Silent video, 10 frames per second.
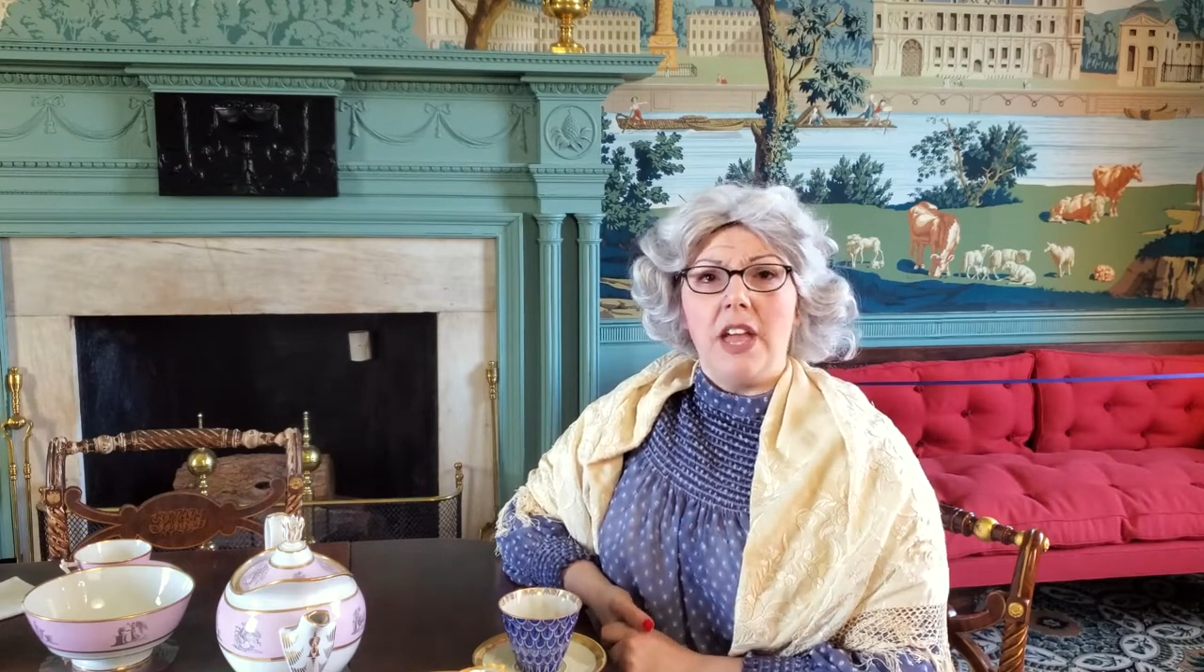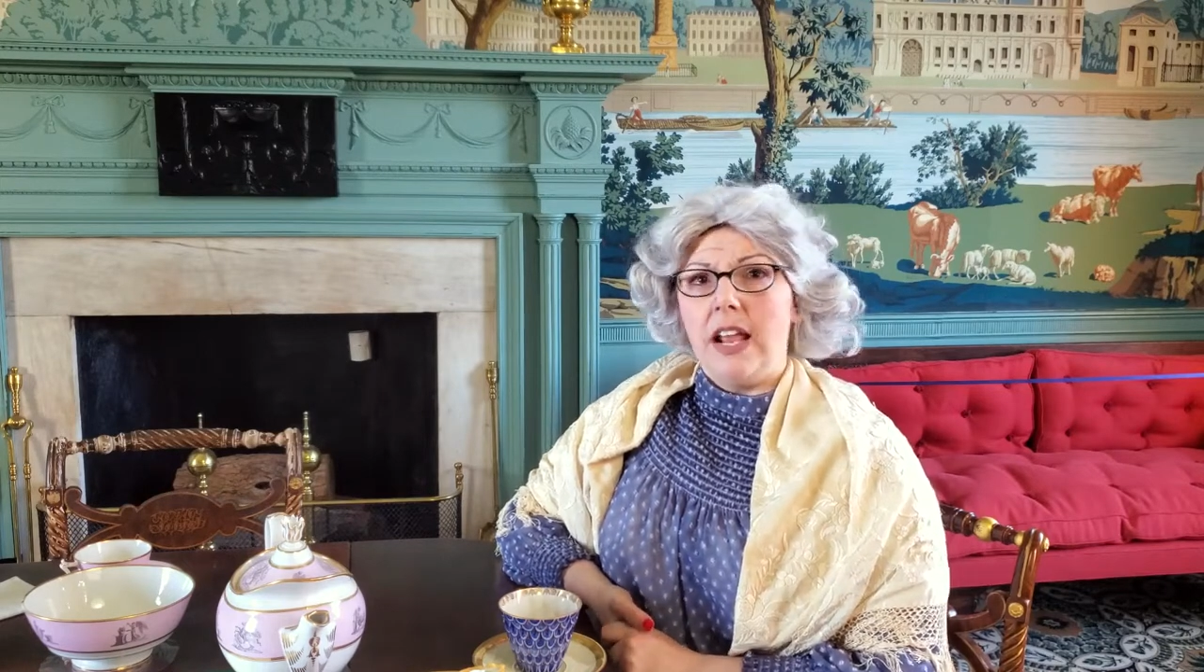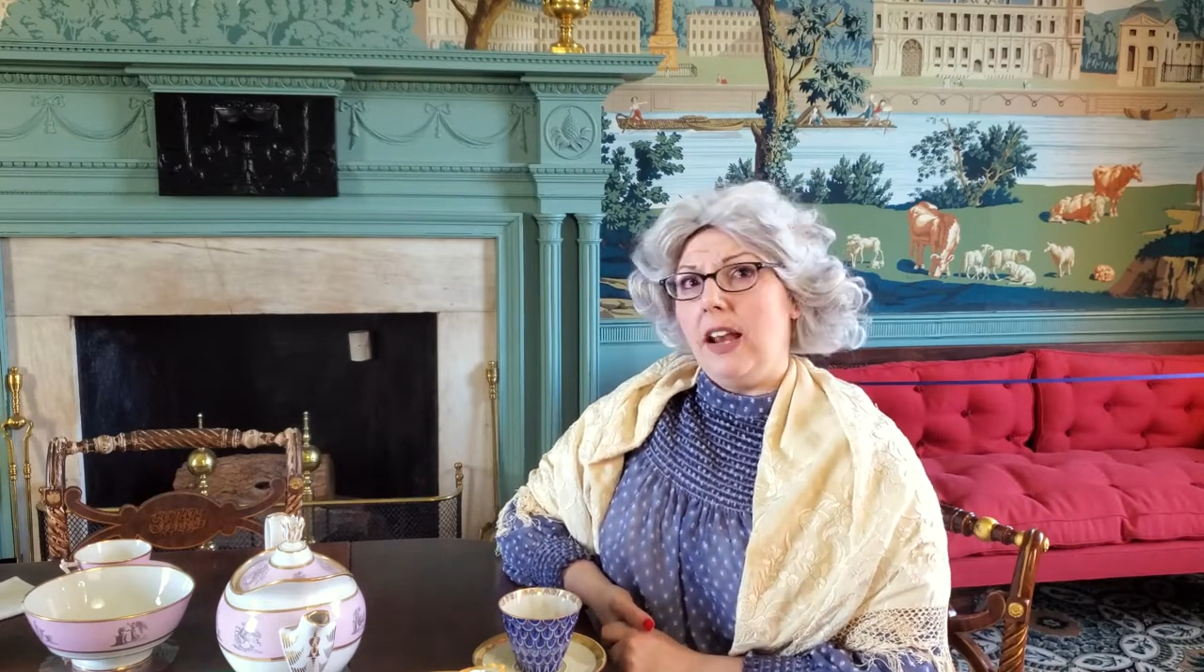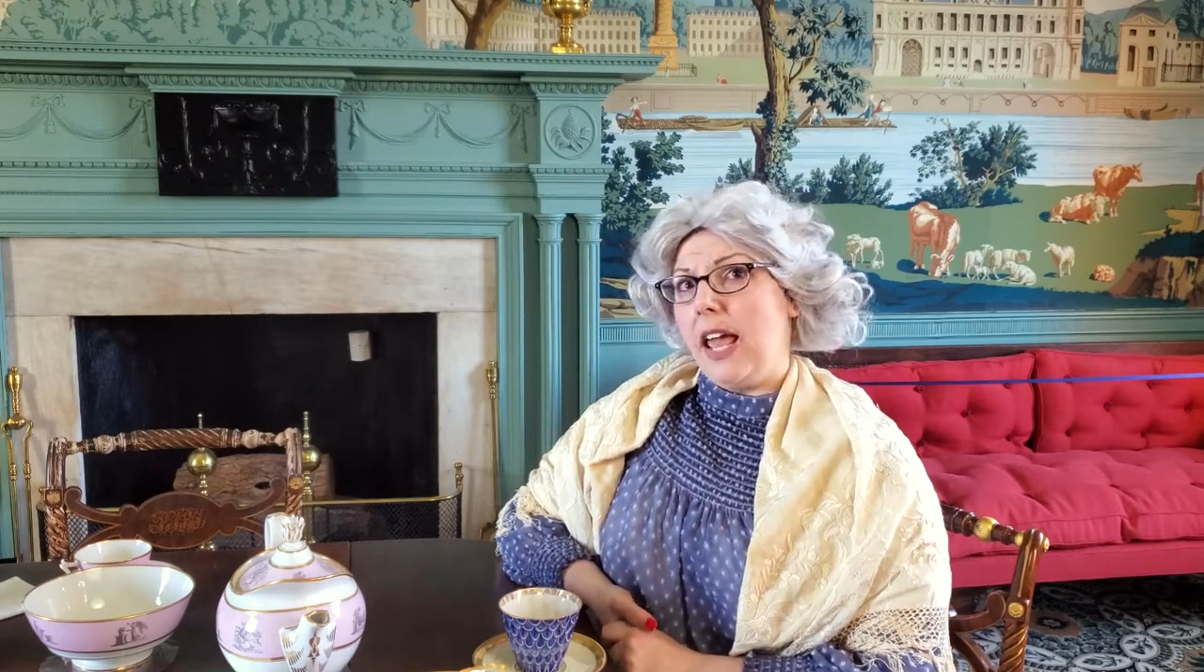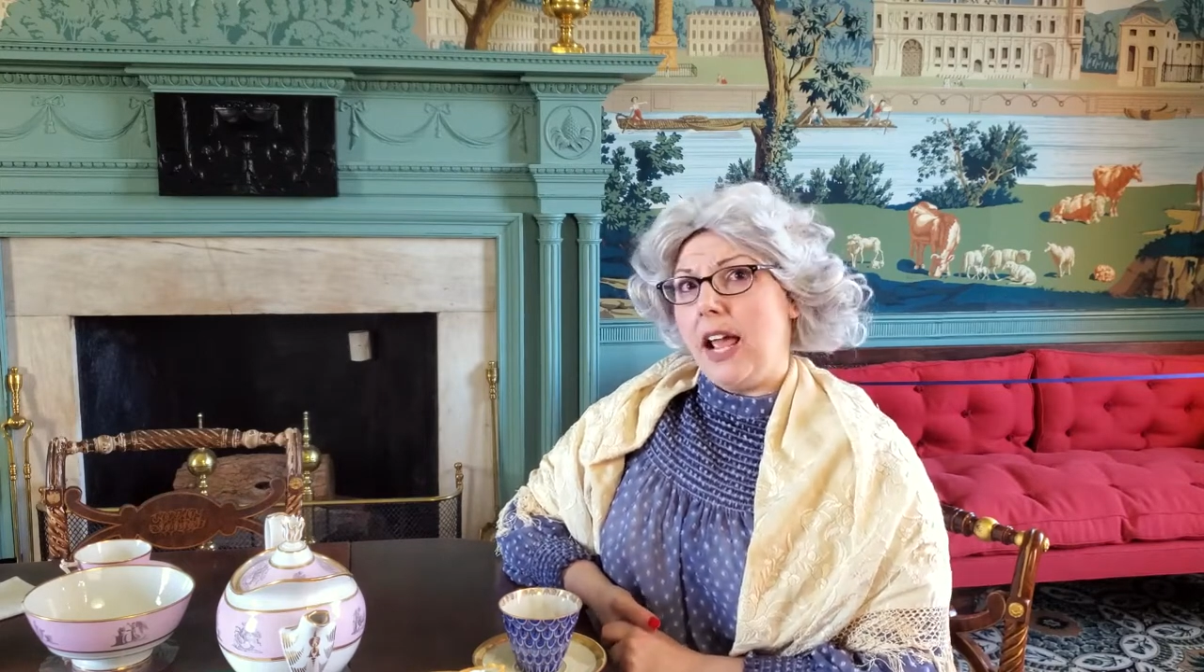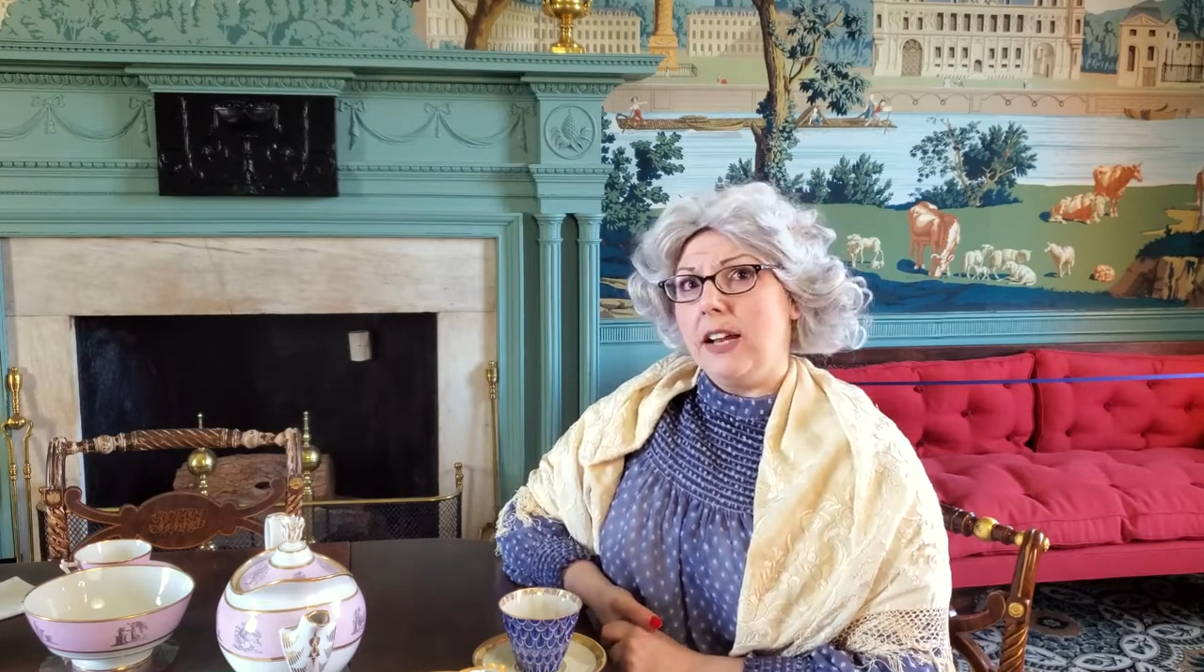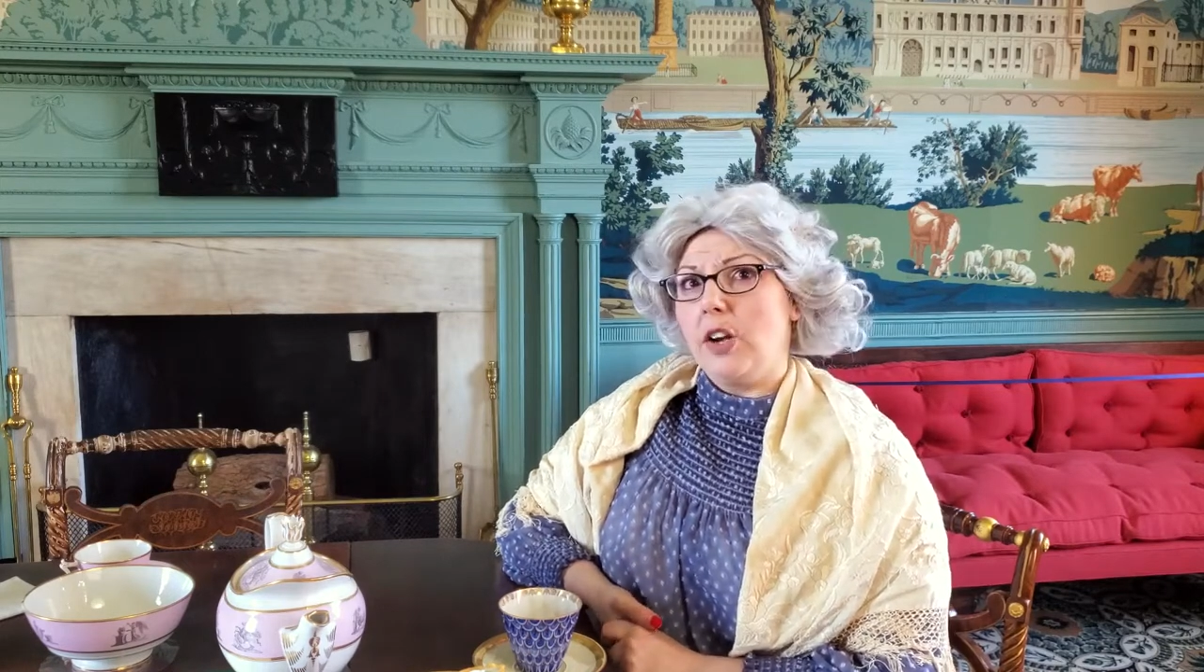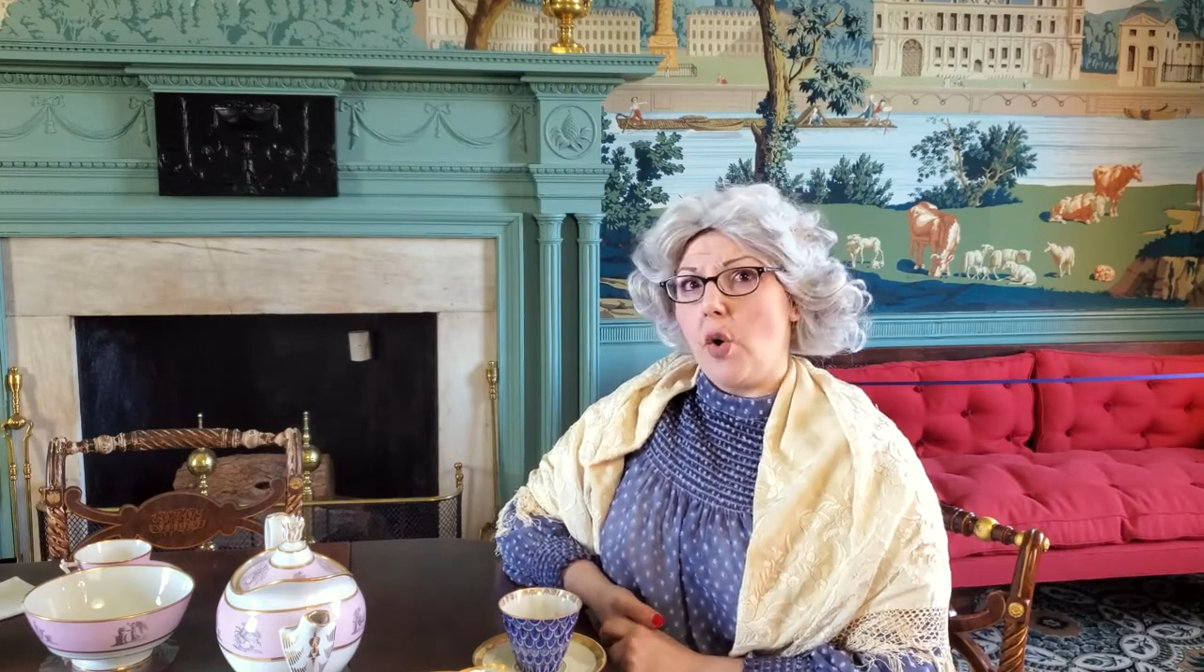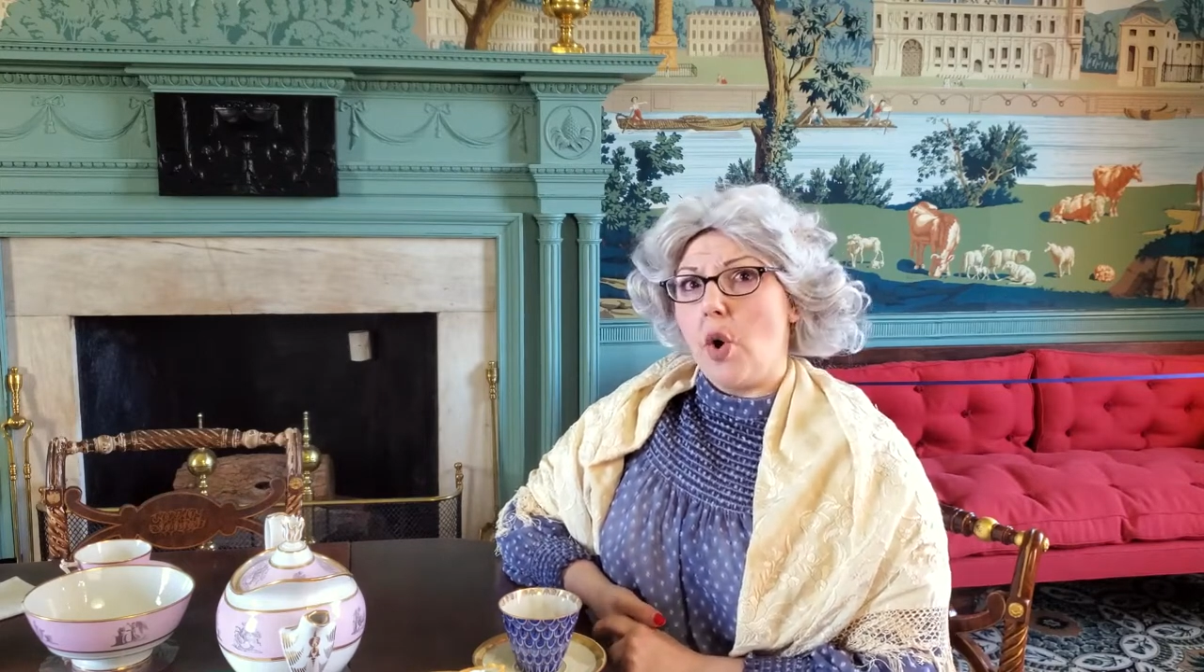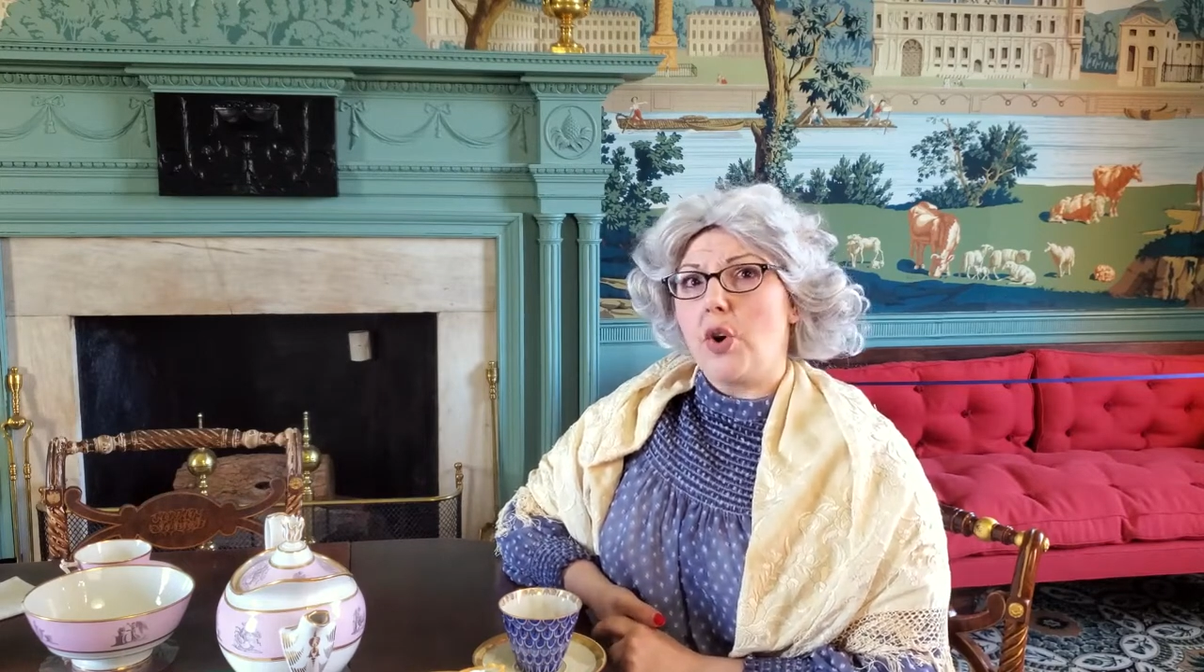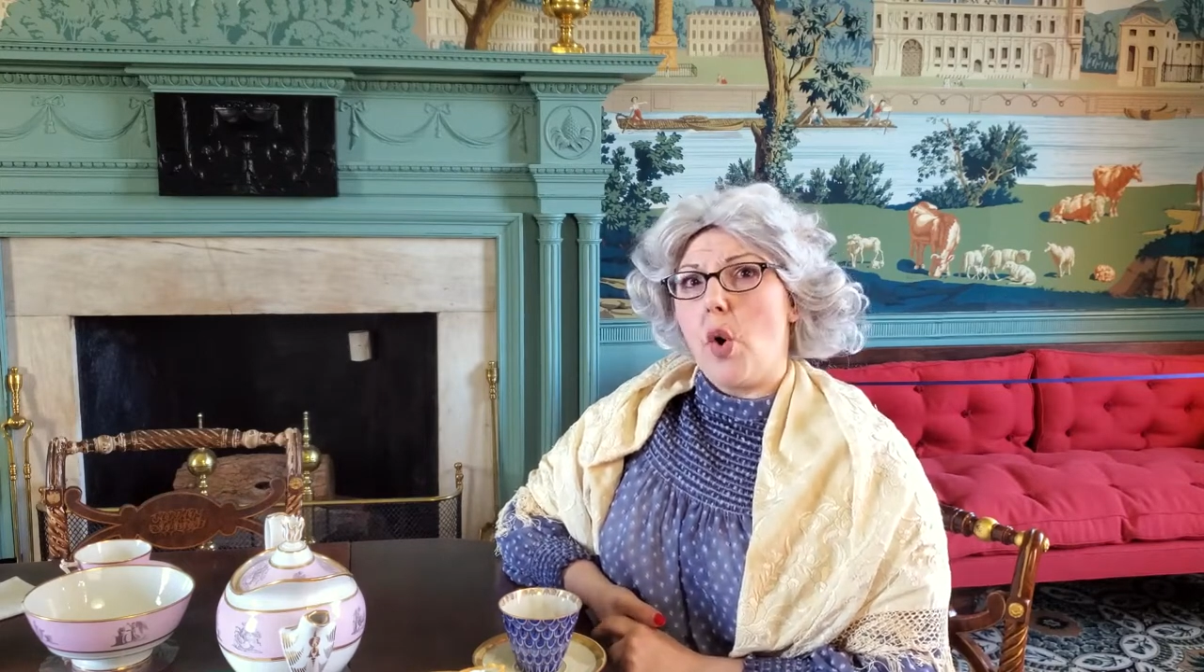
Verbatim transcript: a landlord